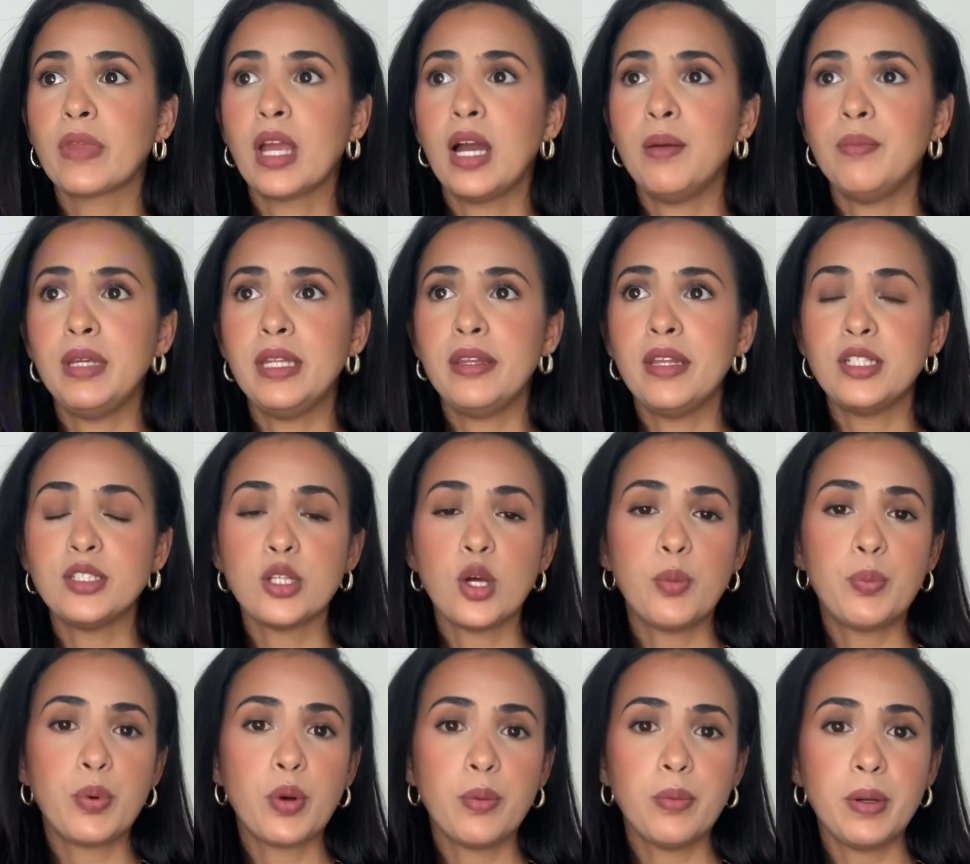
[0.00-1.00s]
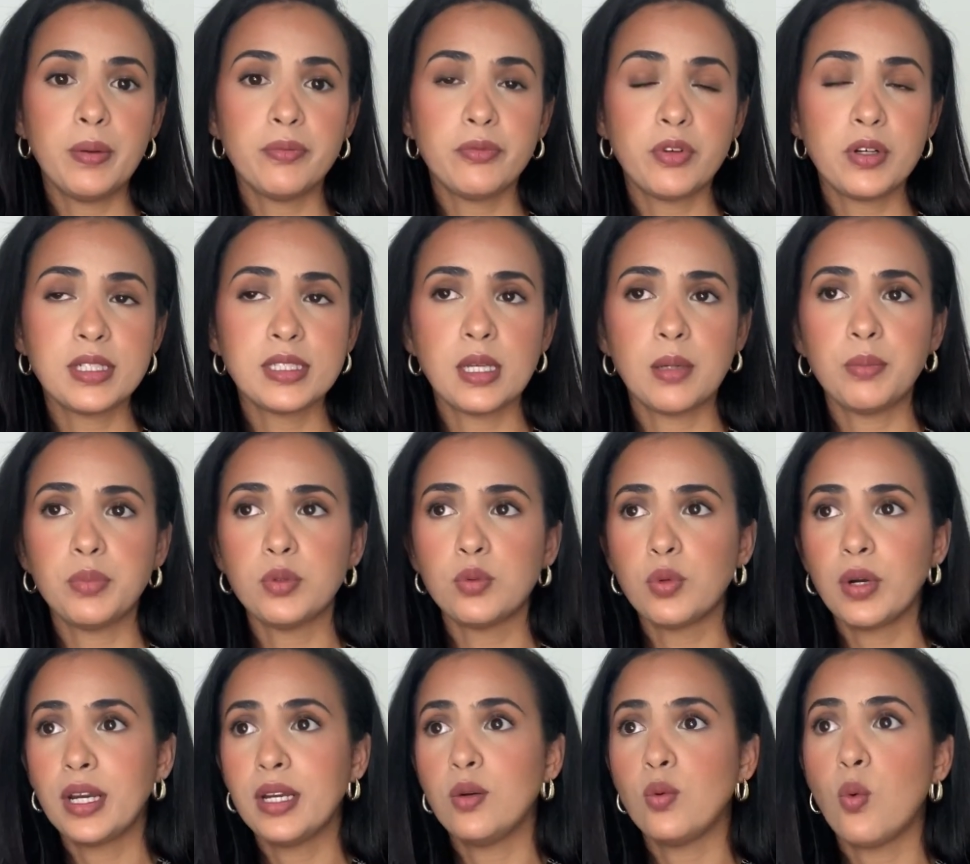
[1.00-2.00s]
mean, there's no problem, for example,
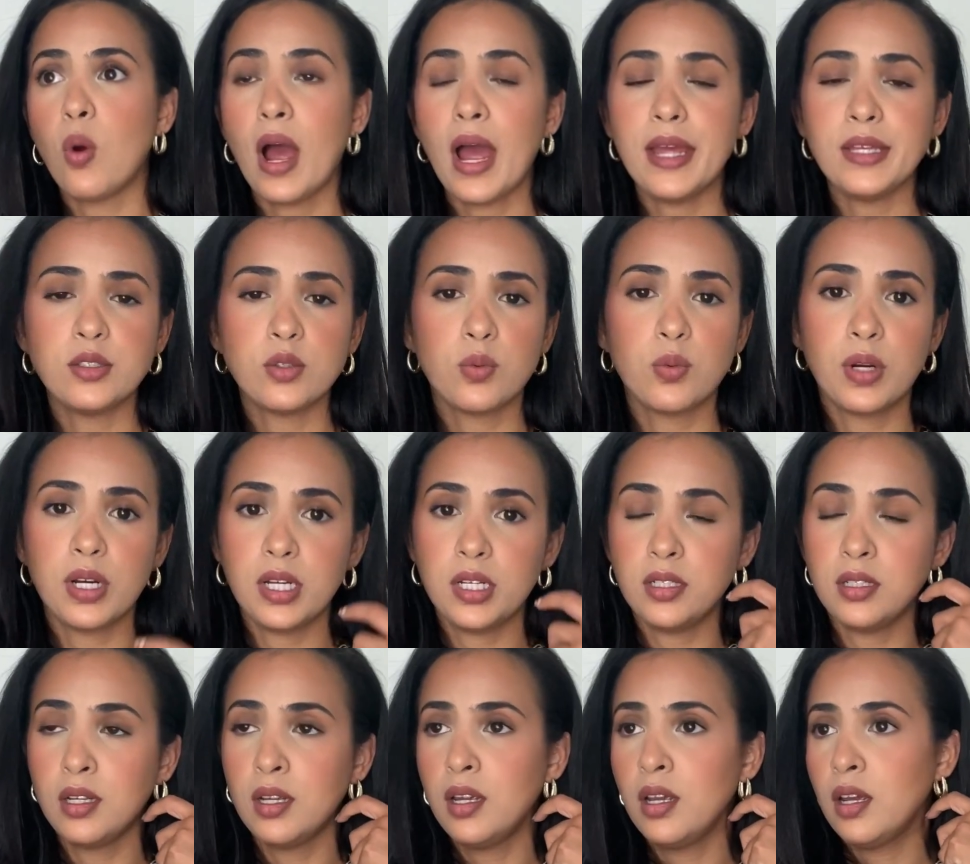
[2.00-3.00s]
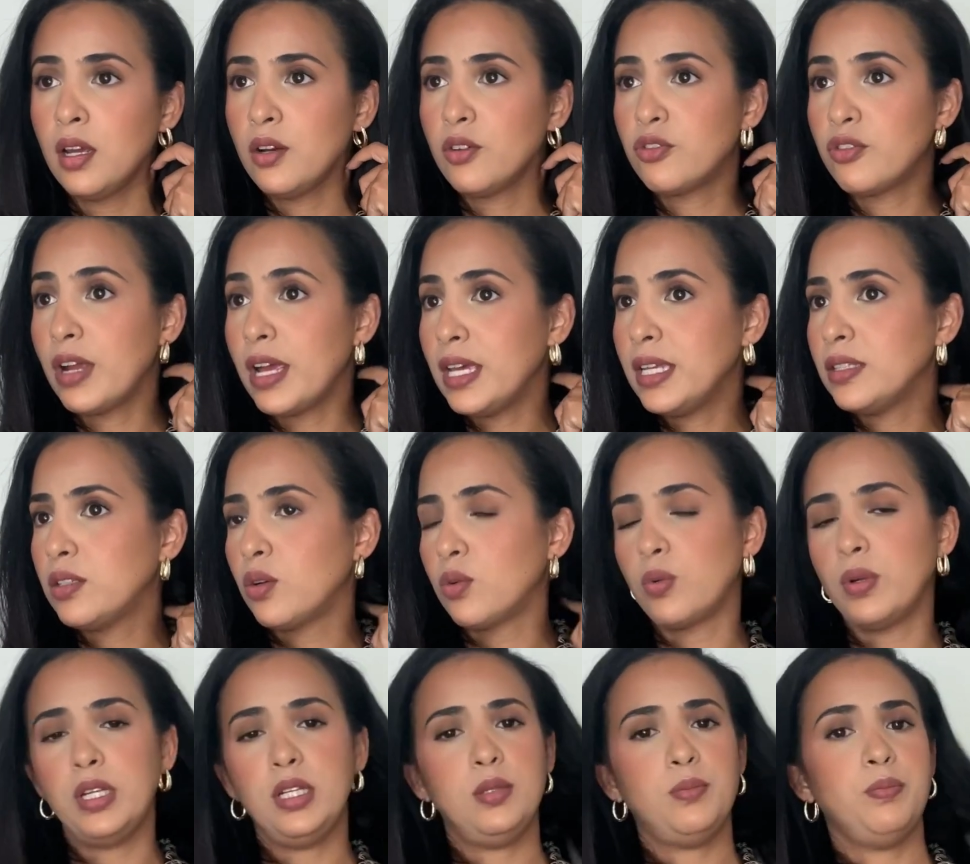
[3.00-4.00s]
wearing white or wearing red, or
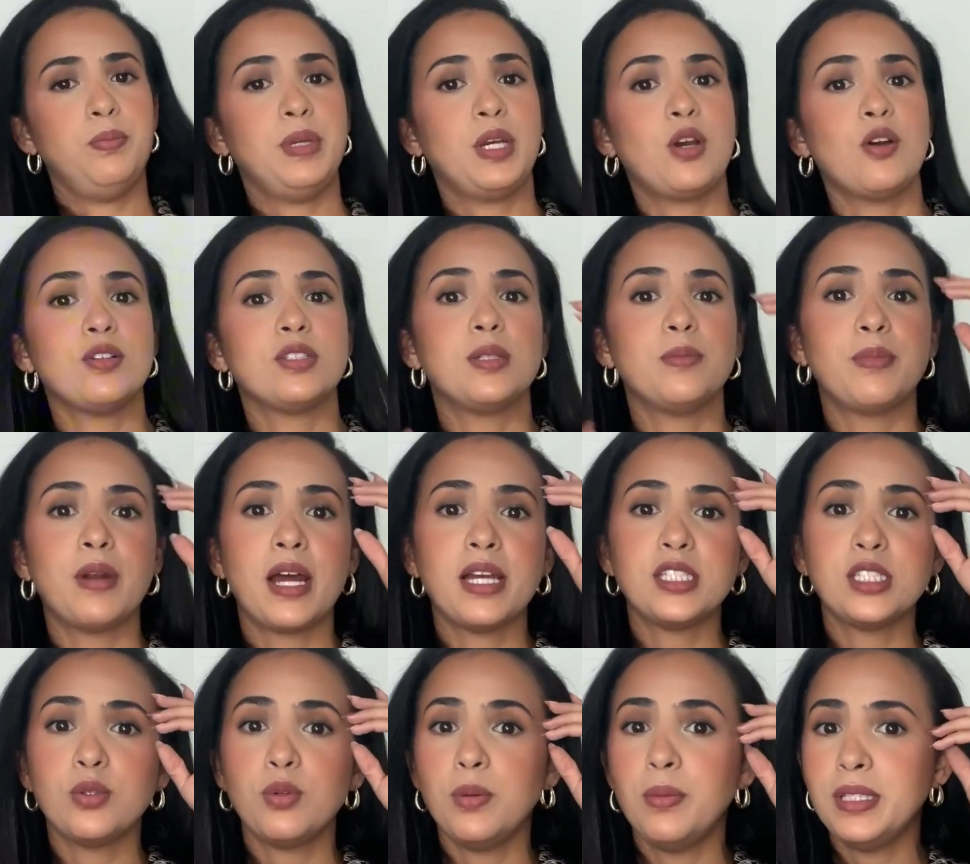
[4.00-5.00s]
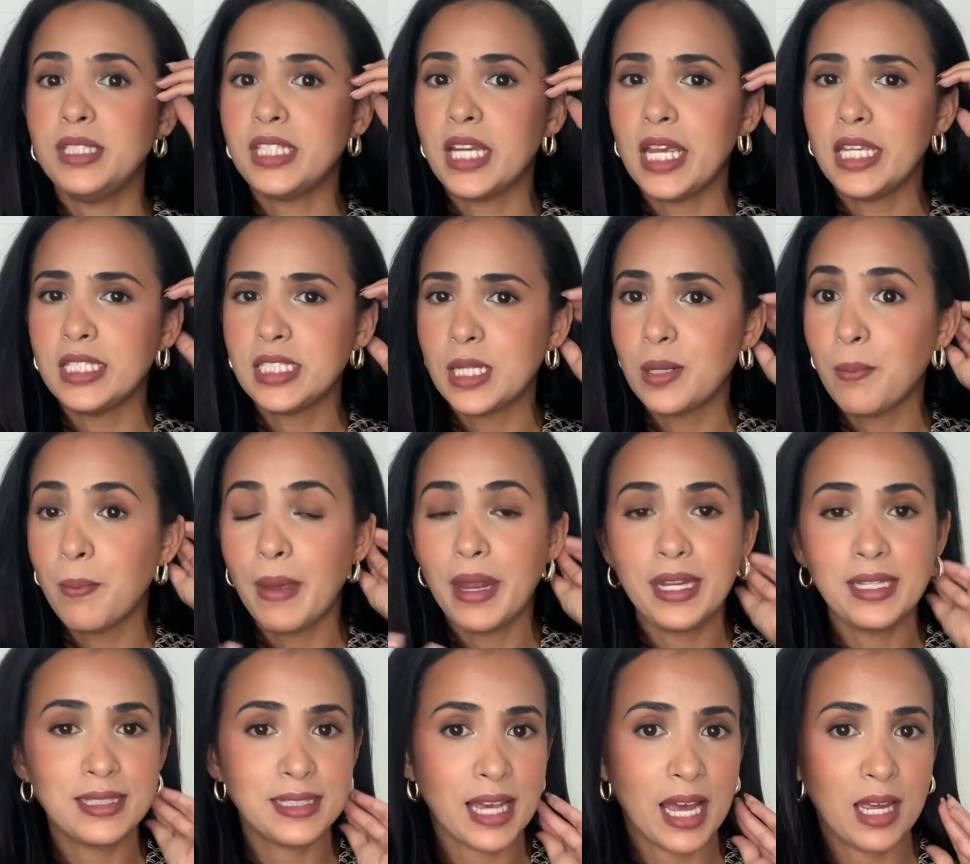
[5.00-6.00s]
wearing, because the bride, she will be changing many
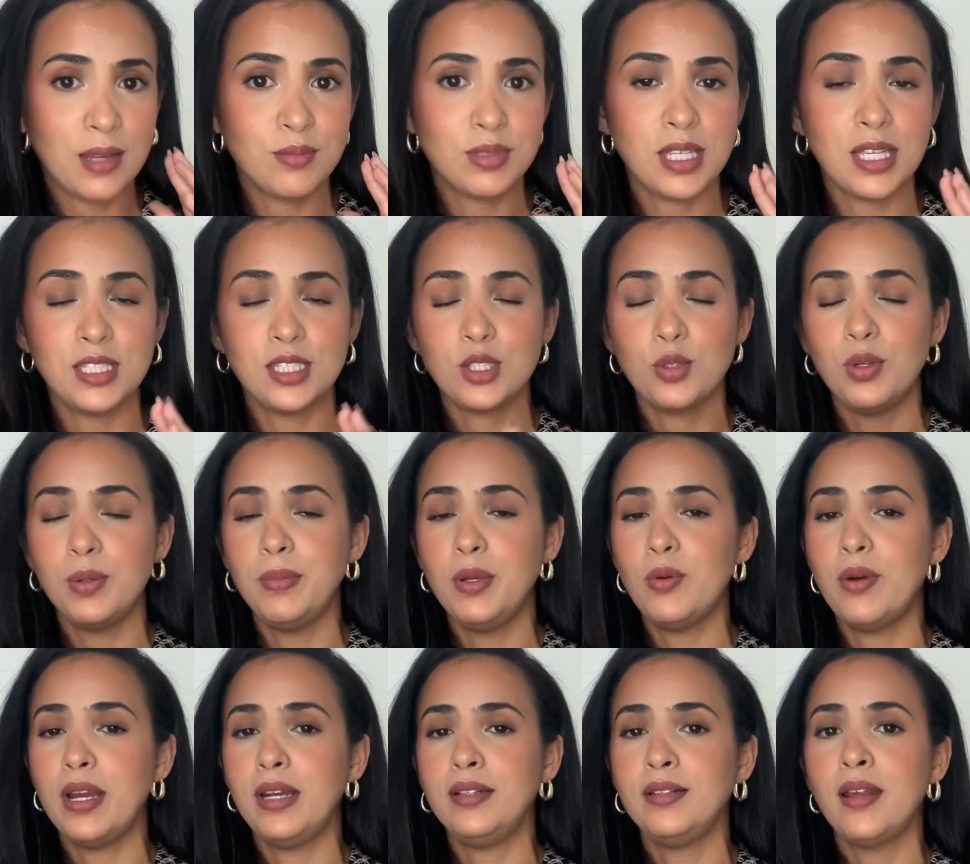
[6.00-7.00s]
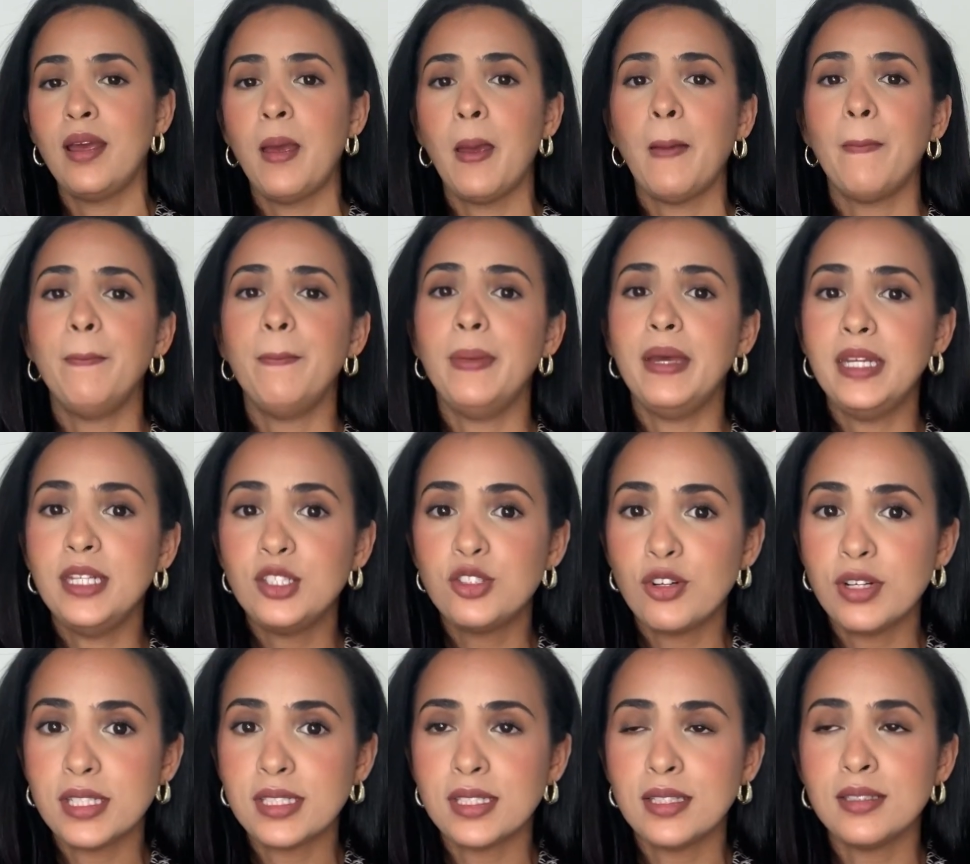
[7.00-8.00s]
times, and she will be wearing many
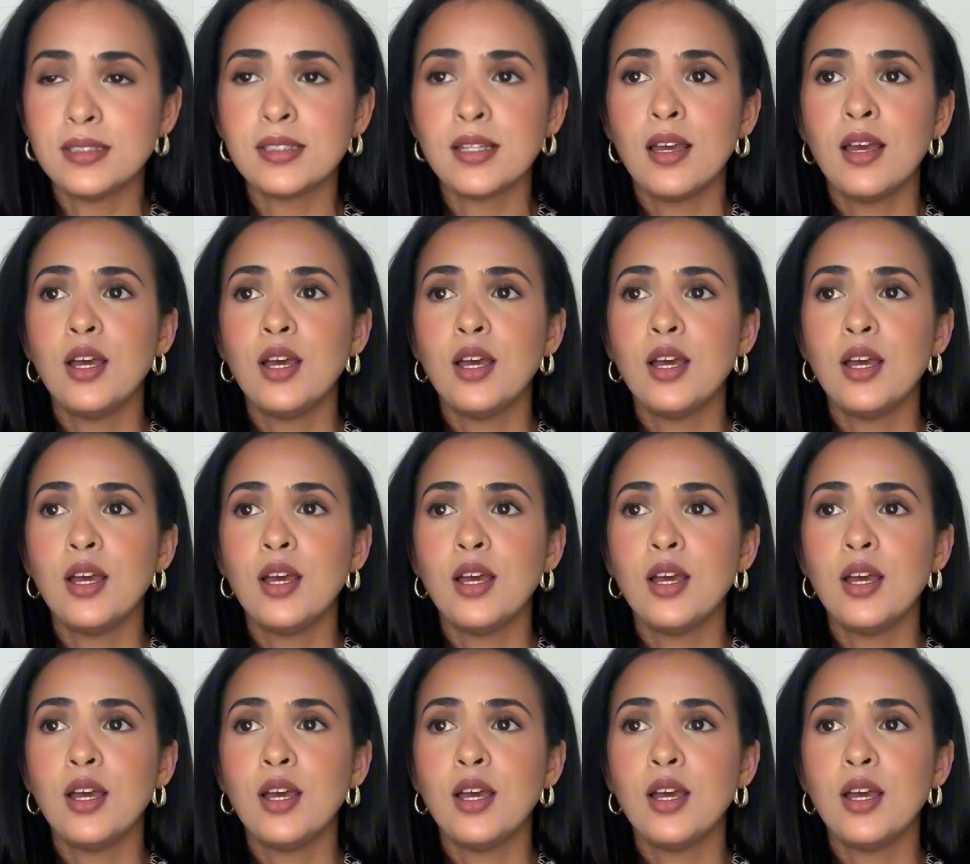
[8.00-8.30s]
dresses.